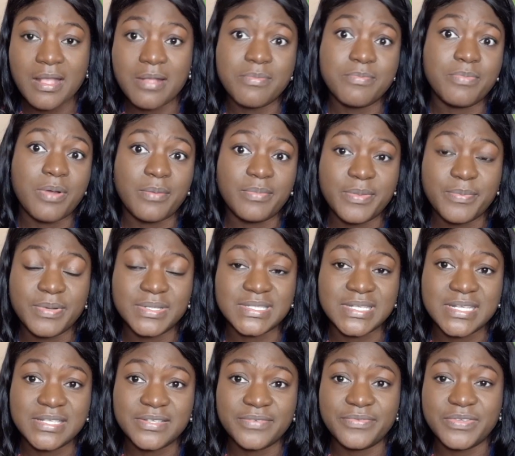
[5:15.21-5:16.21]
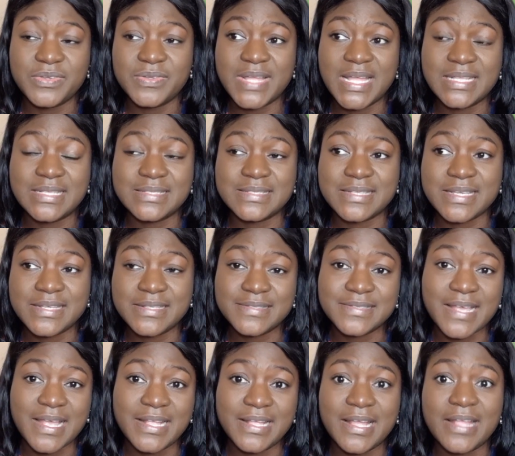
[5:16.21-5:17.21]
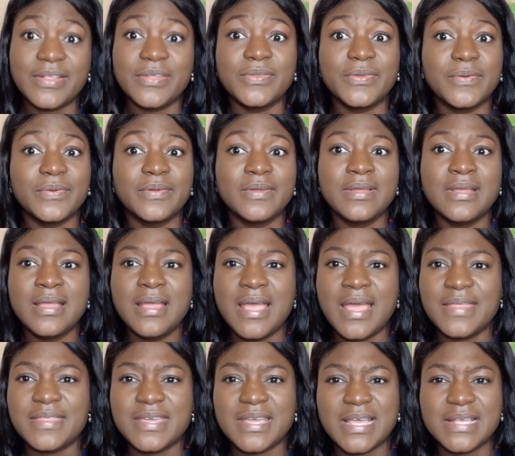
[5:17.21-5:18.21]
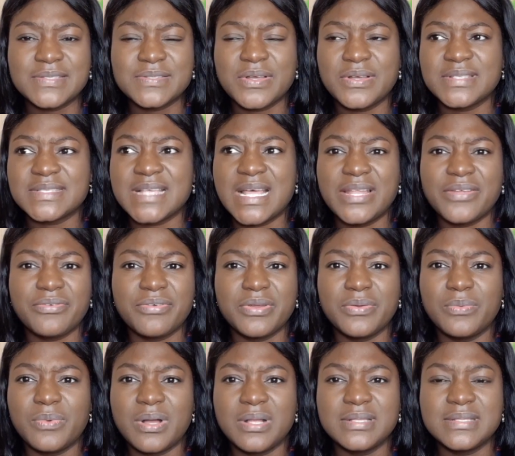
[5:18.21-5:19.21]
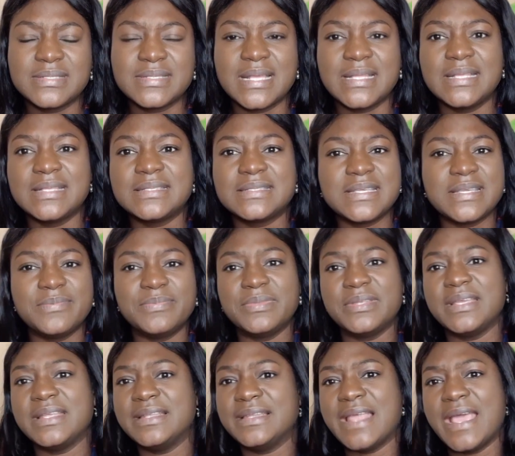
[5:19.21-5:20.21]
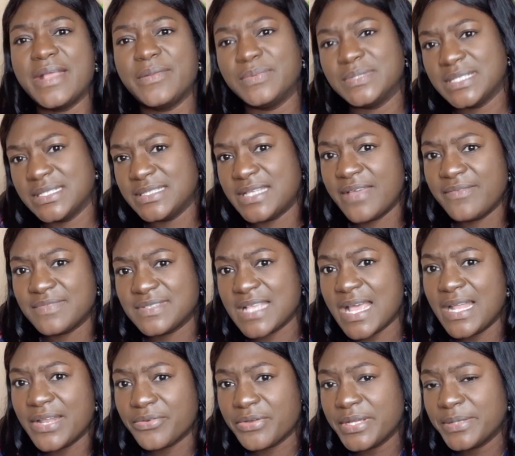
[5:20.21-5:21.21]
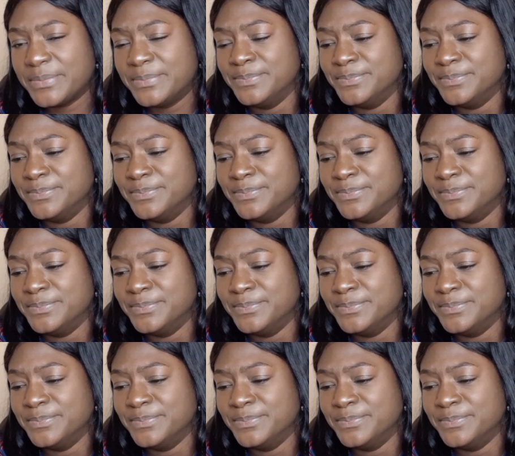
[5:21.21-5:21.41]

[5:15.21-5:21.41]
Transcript: probably the President of the United States. I don't know. I think I saw a salary once, and it seemed in line with a dev salary.